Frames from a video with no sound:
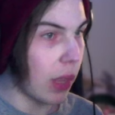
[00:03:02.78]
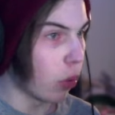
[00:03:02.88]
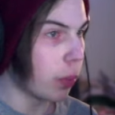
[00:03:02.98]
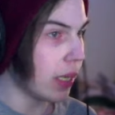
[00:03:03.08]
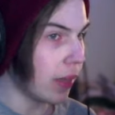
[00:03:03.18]

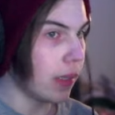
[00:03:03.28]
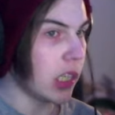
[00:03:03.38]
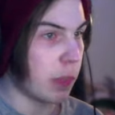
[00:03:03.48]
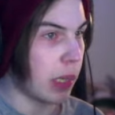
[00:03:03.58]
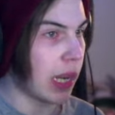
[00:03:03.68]
be in
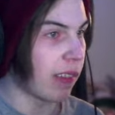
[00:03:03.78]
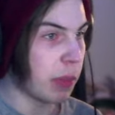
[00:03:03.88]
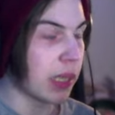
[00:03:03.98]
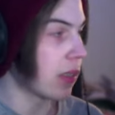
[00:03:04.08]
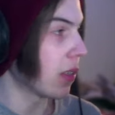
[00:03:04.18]
these spin-offs
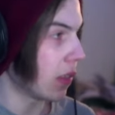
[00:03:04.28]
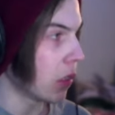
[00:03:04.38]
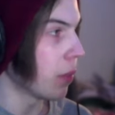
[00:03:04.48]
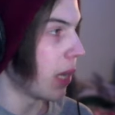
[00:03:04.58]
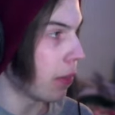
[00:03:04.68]
because it's
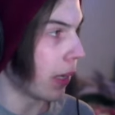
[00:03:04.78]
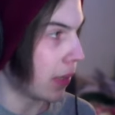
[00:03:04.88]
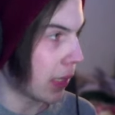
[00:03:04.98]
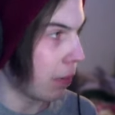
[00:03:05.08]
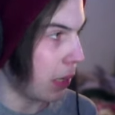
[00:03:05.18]
still made by the
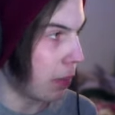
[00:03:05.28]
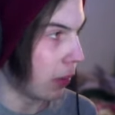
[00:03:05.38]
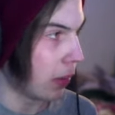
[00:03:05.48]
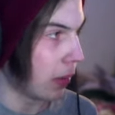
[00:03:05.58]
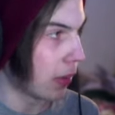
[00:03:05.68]
same
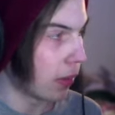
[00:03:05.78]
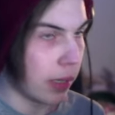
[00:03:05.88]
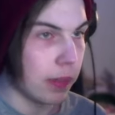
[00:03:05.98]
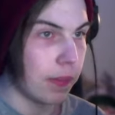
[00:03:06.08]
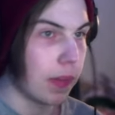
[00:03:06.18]
people,
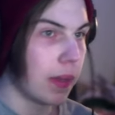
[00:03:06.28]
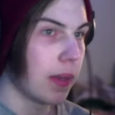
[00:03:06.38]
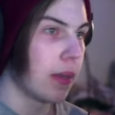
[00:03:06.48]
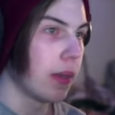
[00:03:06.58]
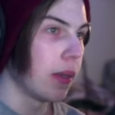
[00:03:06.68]
right?
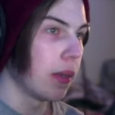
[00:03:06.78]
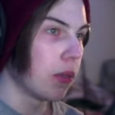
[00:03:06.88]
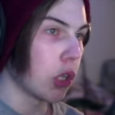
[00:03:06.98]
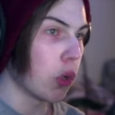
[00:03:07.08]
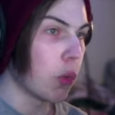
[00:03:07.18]

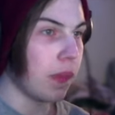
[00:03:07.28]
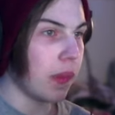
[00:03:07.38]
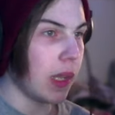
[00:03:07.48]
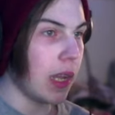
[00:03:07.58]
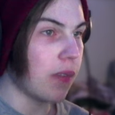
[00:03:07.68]
So
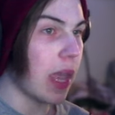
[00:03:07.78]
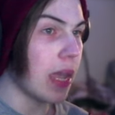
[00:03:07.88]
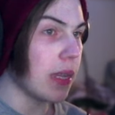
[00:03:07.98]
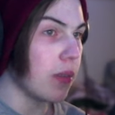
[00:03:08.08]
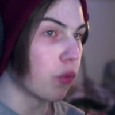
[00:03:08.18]
if
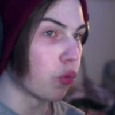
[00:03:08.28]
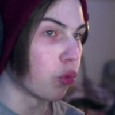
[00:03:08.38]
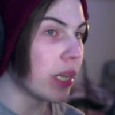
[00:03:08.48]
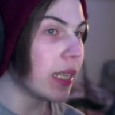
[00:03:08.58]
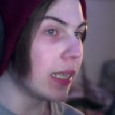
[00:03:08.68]
they
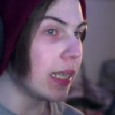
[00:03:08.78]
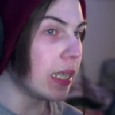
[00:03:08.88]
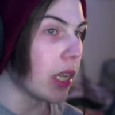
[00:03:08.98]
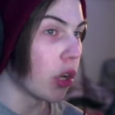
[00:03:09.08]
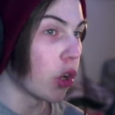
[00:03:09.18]

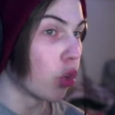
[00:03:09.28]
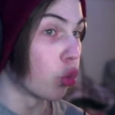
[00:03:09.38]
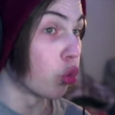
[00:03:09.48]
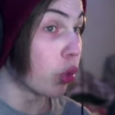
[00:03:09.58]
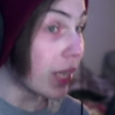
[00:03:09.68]
really,
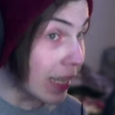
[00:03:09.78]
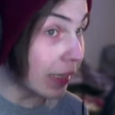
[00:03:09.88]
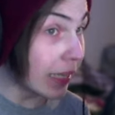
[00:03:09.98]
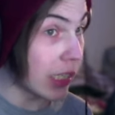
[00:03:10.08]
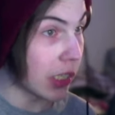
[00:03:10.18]

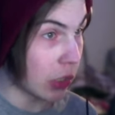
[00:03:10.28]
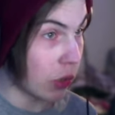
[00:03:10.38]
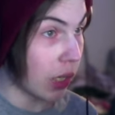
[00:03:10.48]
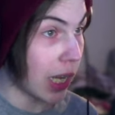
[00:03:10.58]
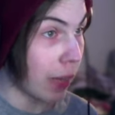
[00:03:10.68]
really stick to
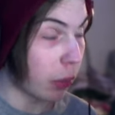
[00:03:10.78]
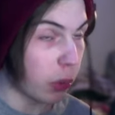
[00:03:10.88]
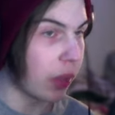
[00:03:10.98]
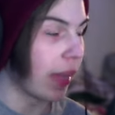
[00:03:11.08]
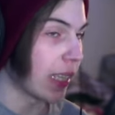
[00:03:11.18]
the comic
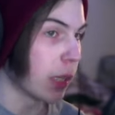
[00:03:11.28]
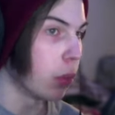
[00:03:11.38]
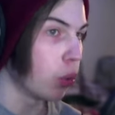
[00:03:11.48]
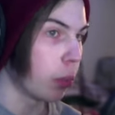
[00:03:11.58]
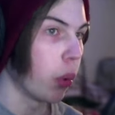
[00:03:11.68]
book, then that's a
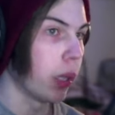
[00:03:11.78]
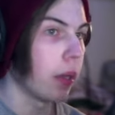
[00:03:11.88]
moot point.